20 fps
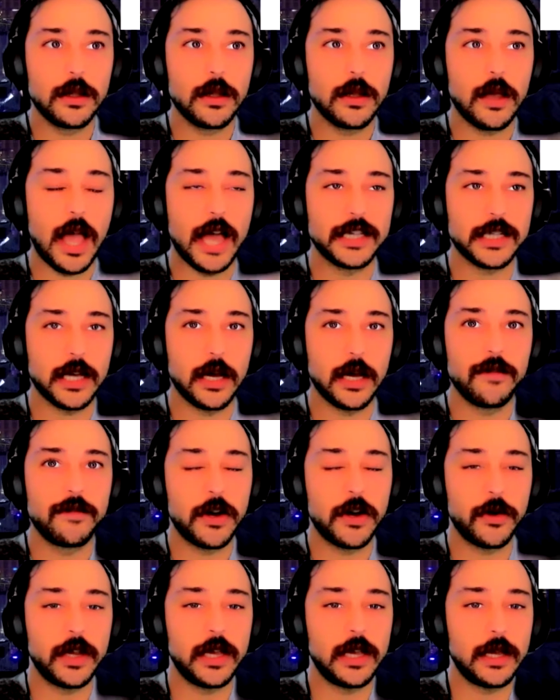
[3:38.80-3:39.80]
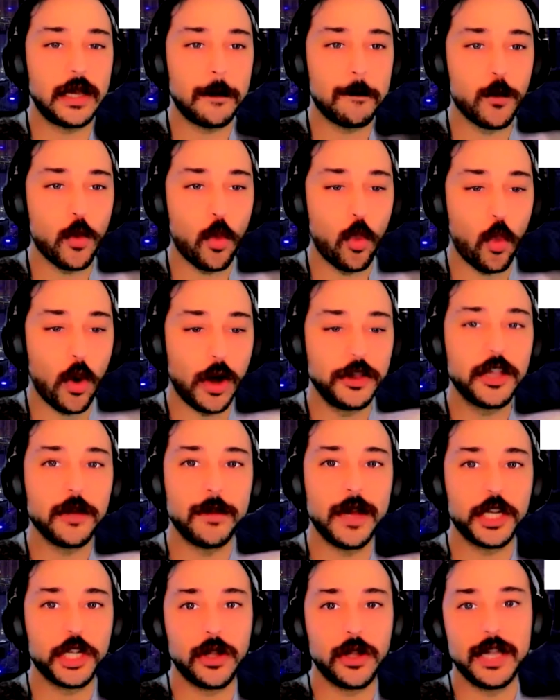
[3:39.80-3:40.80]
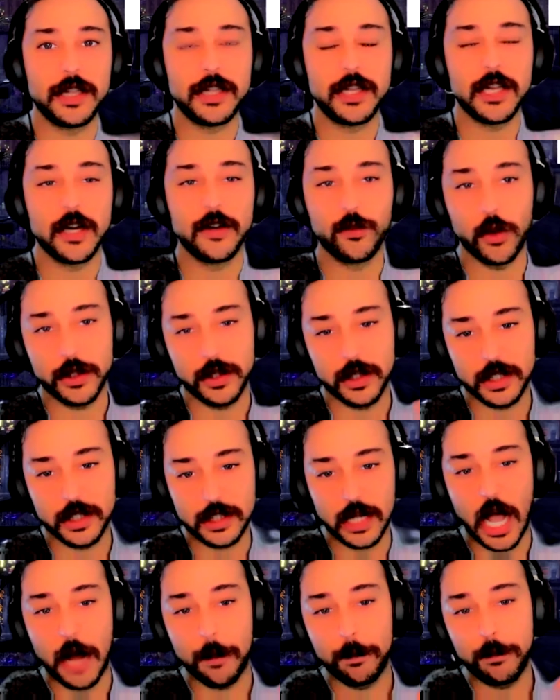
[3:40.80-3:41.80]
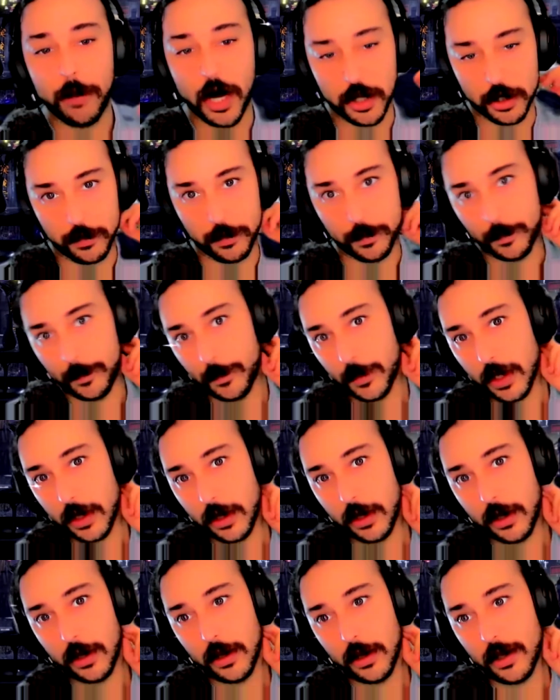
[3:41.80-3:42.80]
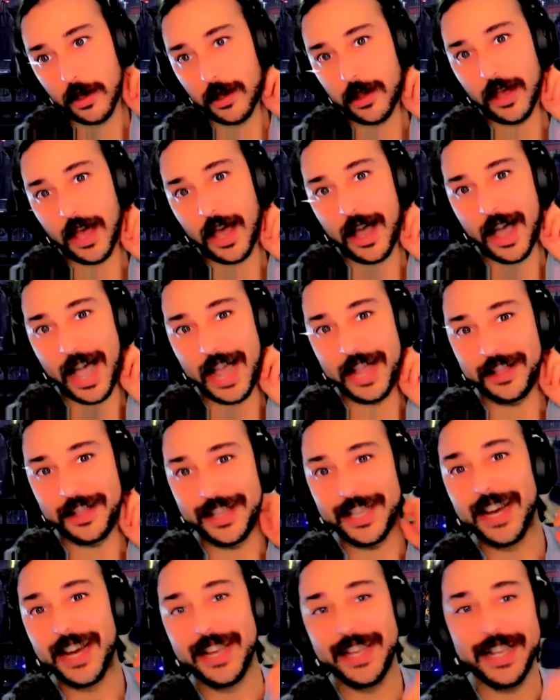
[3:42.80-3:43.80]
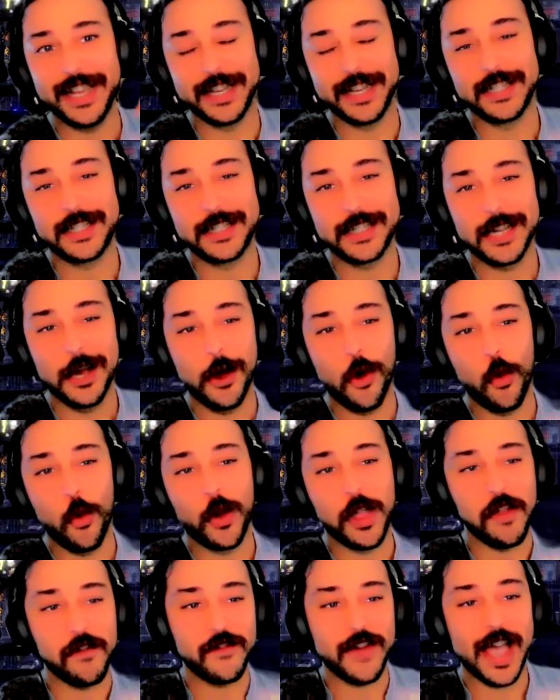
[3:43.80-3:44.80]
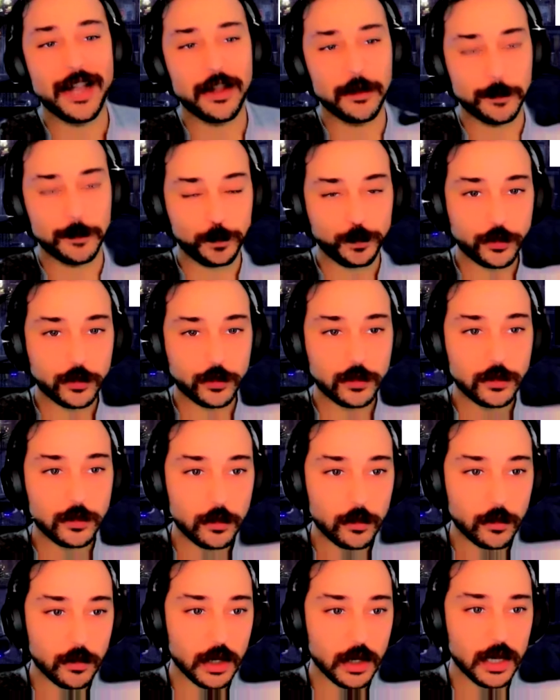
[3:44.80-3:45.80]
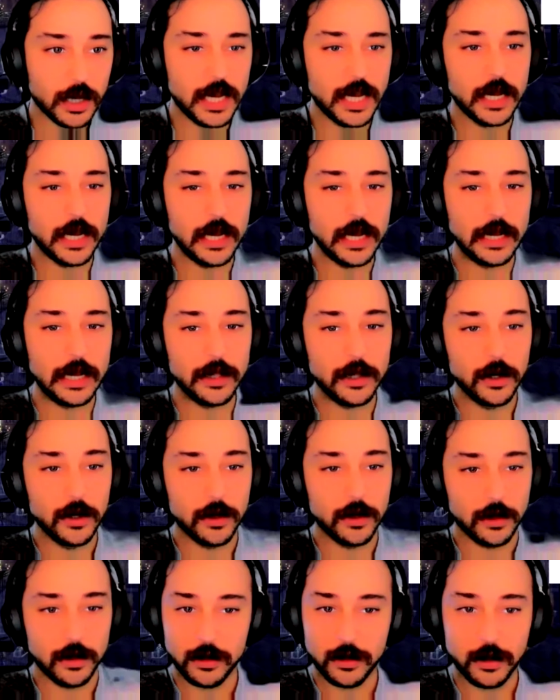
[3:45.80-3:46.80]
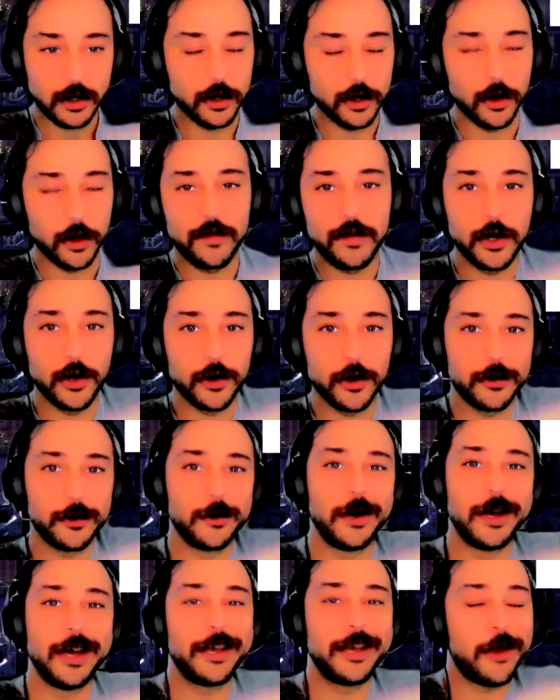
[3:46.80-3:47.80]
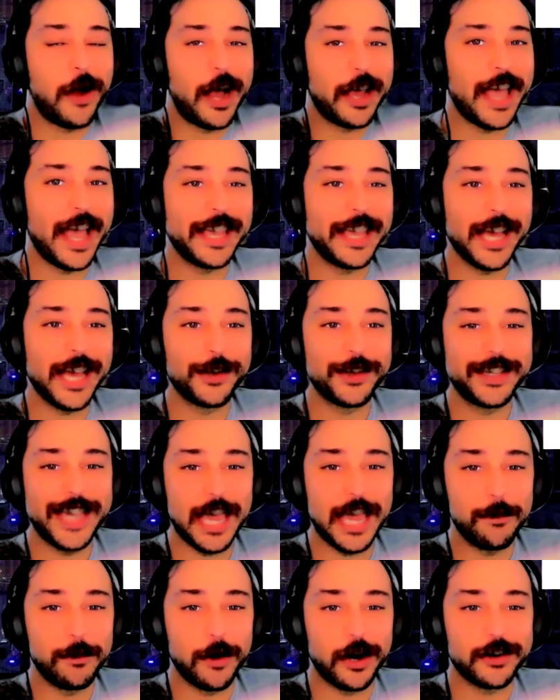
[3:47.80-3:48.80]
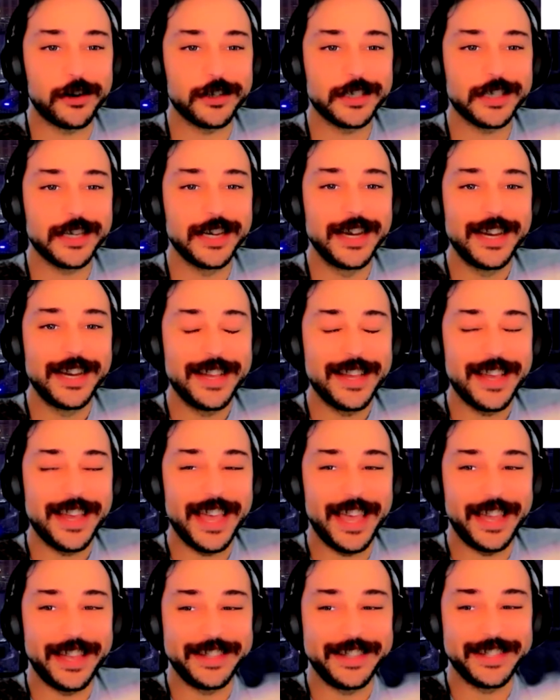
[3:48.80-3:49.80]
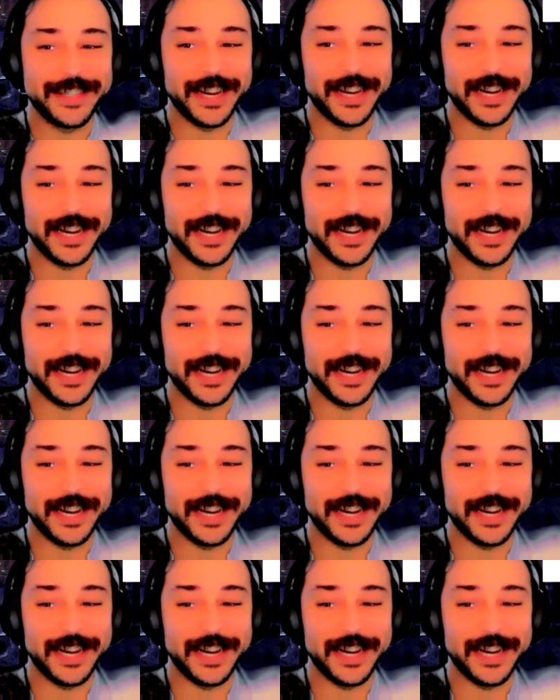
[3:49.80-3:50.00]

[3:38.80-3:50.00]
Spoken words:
has a very one-dimensional idea of what this top-bottom idea is. When in fact, if you go to, I hang out in gay bars, and